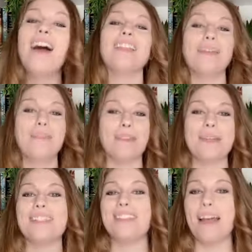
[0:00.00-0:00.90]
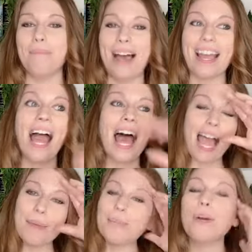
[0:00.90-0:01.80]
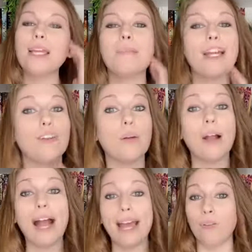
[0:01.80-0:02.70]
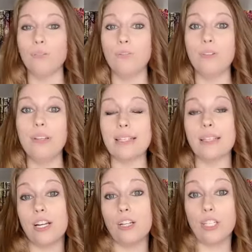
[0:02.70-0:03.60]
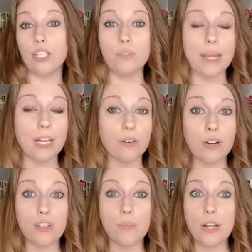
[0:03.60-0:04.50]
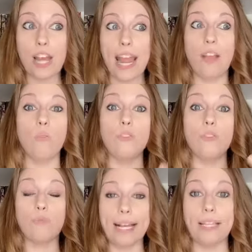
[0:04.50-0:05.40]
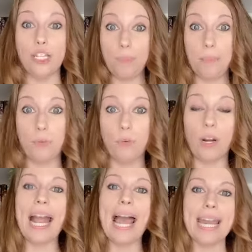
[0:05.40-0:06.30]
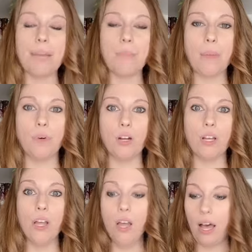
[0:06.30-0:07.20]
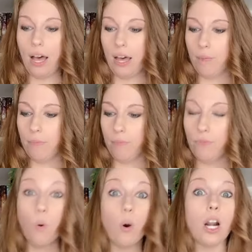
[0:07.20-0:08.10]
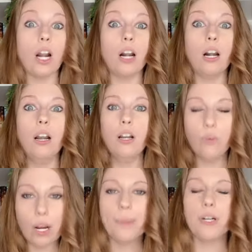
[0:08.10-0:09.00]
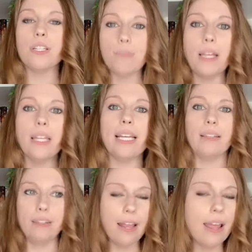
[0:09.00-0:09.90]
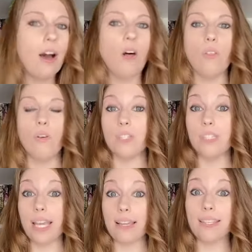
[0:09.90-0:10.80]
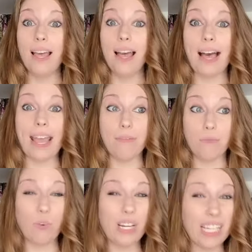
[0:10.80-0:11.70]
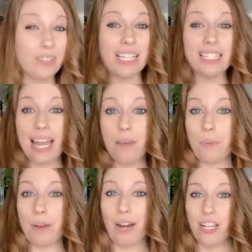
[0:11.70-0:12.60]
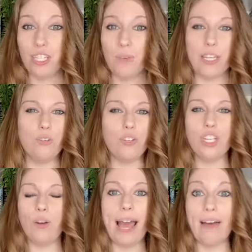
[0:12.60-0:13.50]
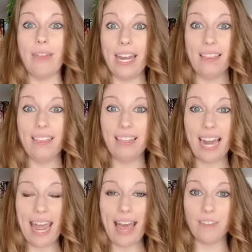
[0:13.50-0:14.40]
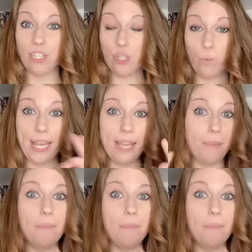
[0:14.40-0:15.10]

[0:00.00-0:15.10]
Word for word: let, let me step back. I'm at the point in my career where I don't necessarily use beta readers so much. I go directly to people who are editing my book um, for grammar and spelling and all those things. I am really, really tight with my writing, so I usually don't have anything that I have to tweak